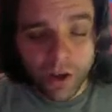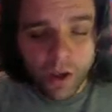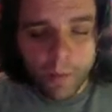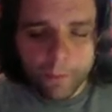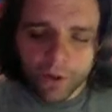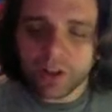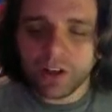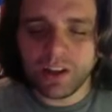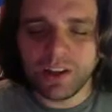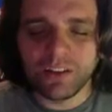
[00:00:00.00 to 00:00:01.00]
but
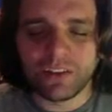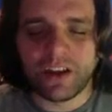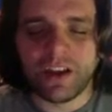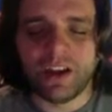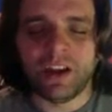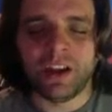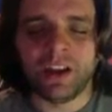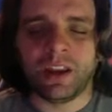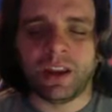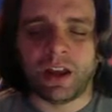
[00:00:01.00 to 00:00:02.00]
it is
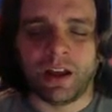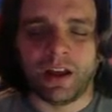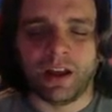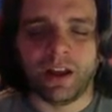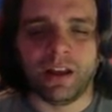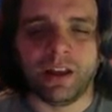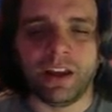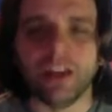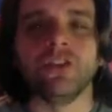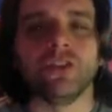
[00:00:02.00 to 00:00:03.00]
a
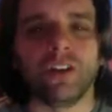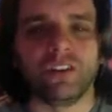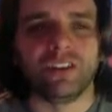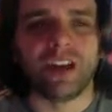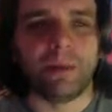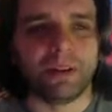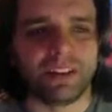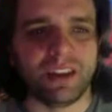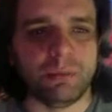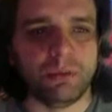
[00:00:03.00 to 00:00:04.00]
interesting topic
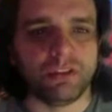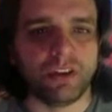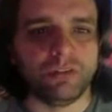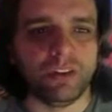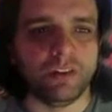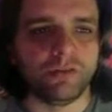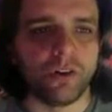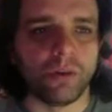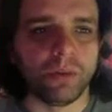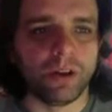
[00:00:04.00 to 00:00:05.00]
to keep yourself
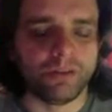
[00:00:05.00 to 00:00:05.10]
informed of.